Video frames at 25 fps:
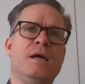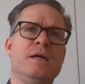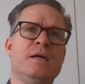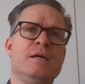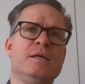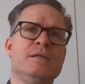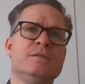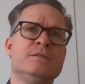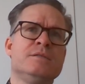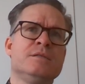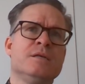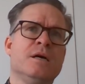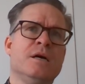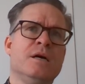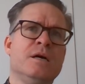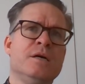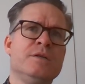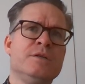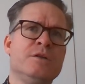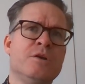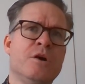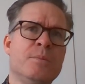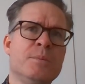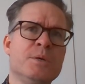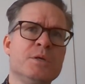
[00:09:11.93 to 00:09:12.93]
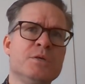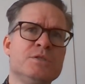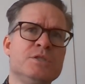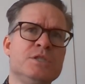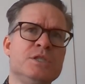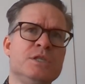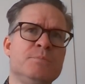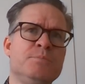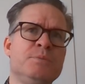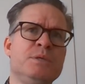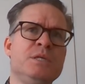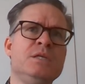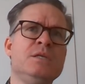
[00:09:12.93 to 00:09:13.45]
It's a nominal
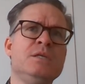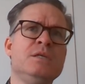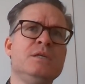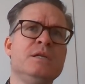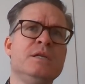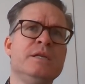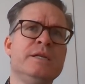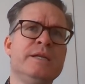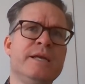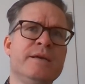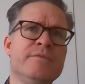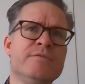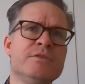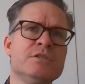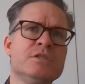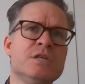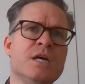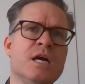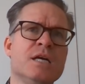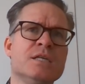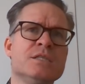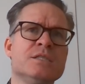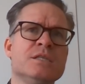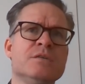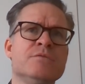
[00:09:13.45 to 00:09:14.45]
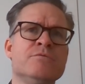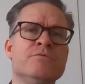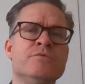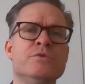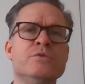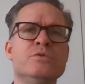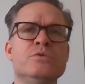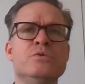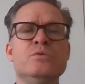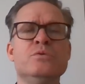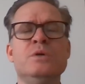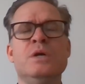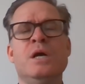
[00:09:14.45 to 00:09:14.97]
GDP level targeting
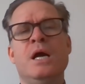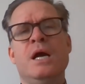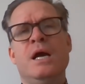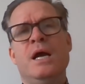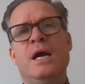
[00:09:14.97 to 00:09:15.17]
rule,